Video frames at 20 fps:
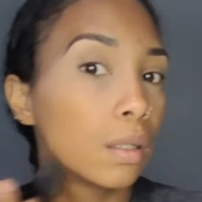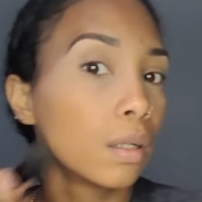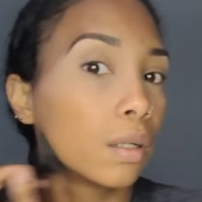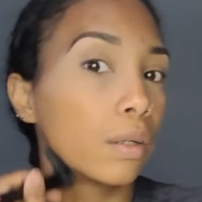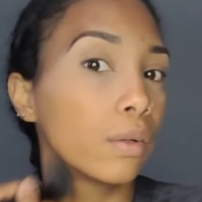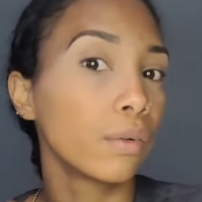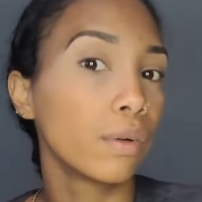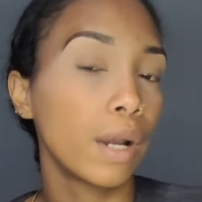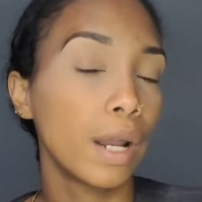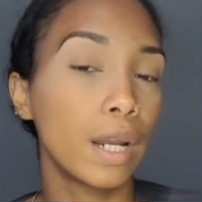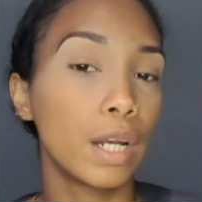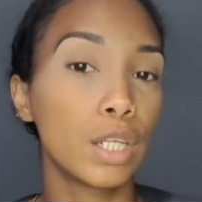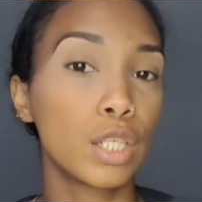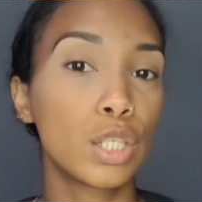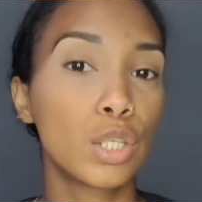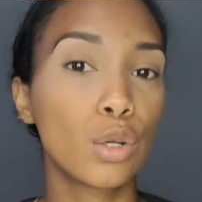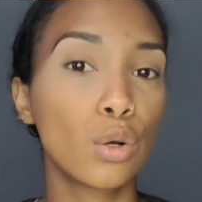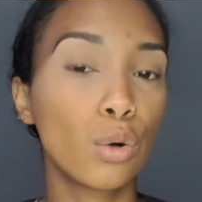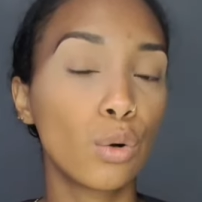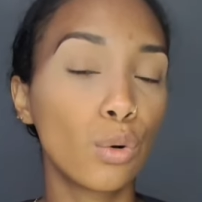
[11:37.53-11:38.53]
Right,
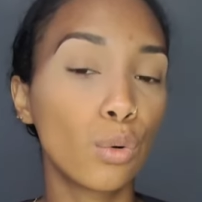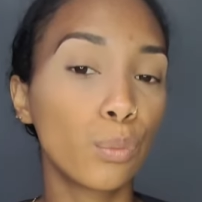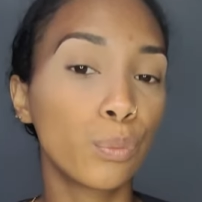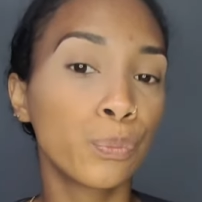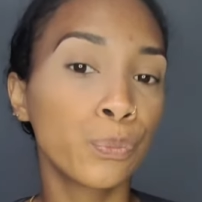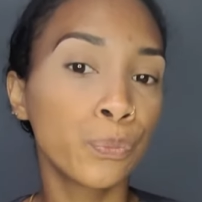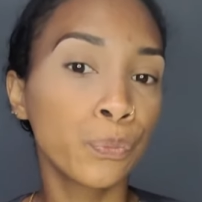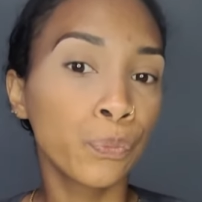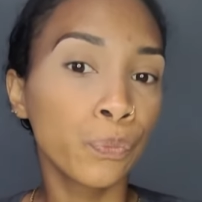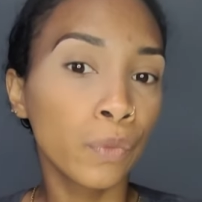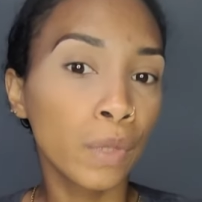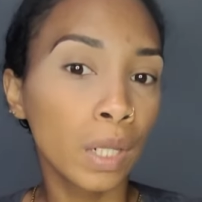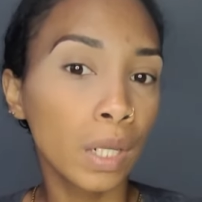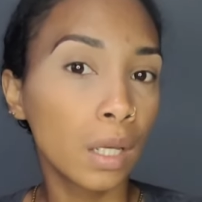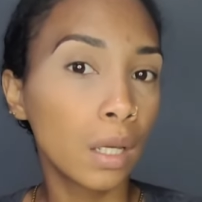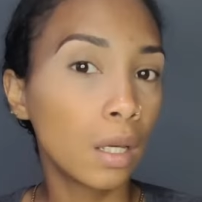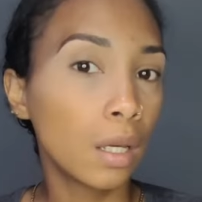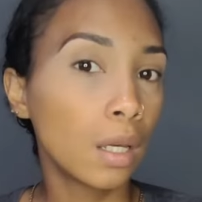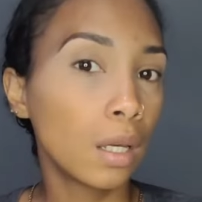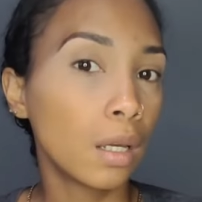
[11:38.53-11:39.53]
so
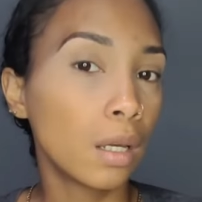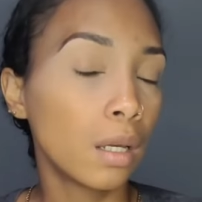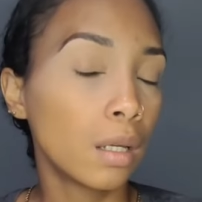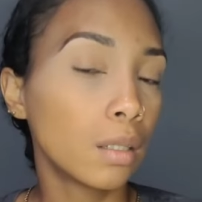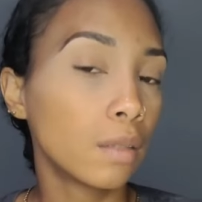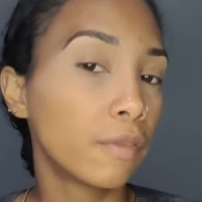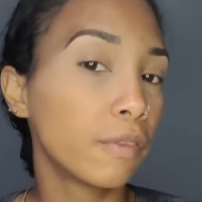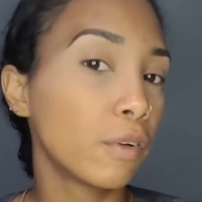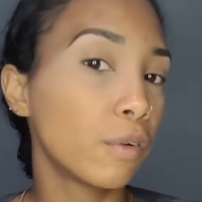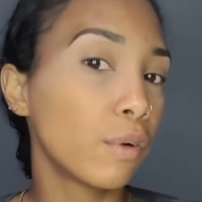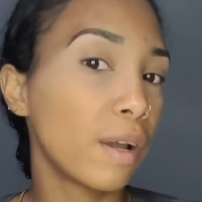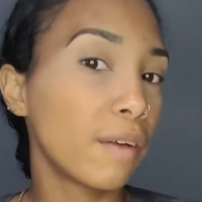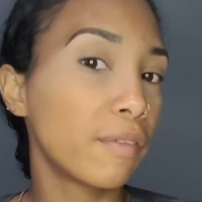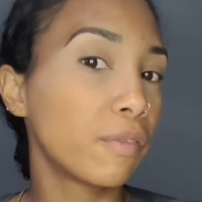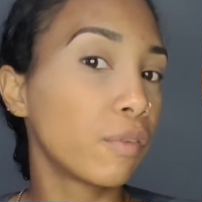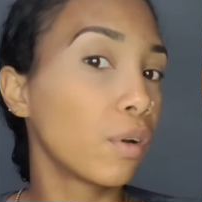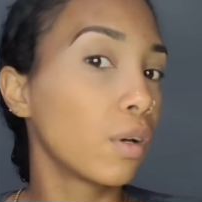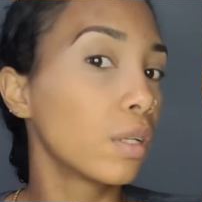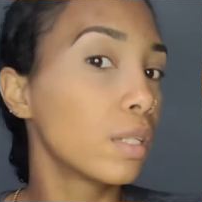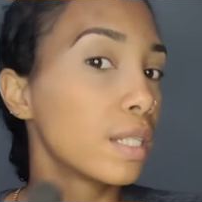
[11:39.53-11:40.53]
for
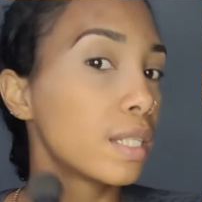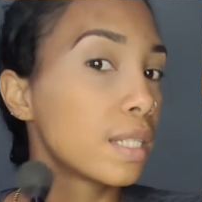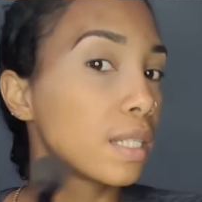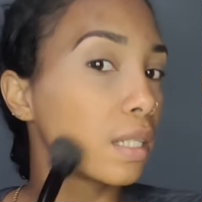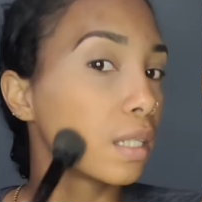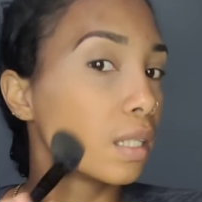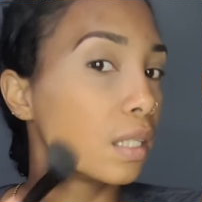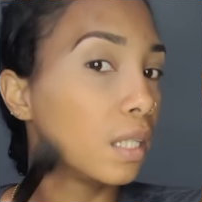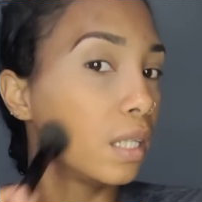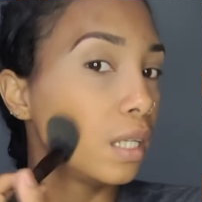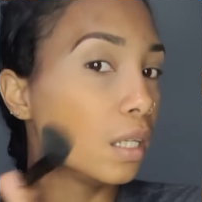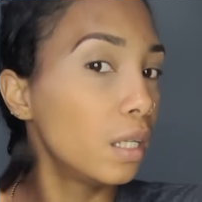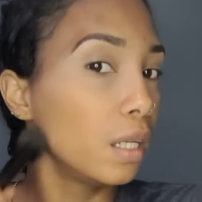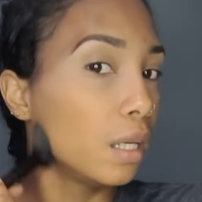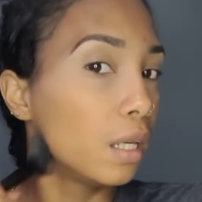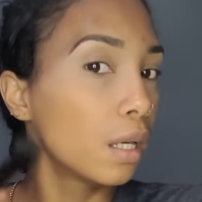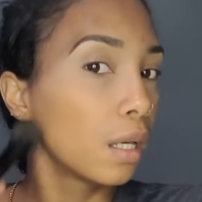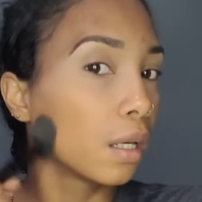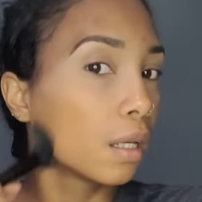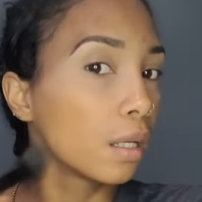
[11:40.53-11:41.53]
reference,
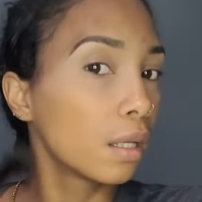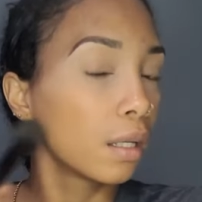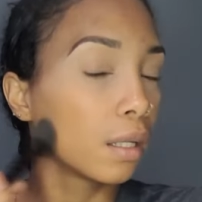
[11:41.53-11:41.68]
the